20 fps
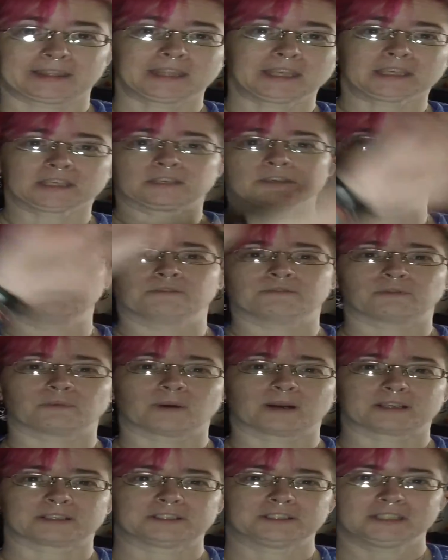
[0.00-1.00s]
Thank you for
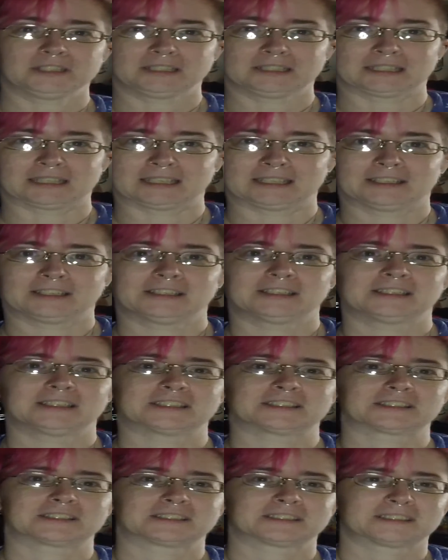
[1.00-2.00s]
watching
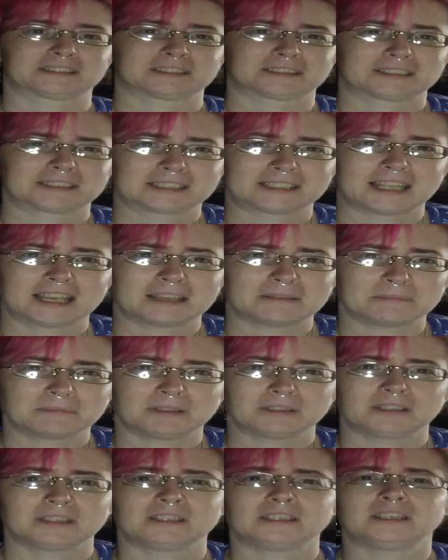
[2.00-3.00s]
this 10
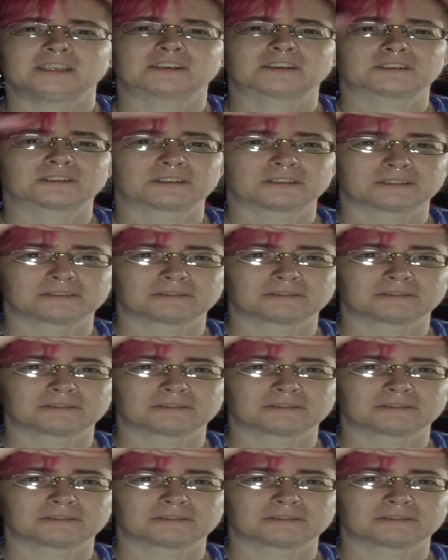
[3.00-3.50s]
million year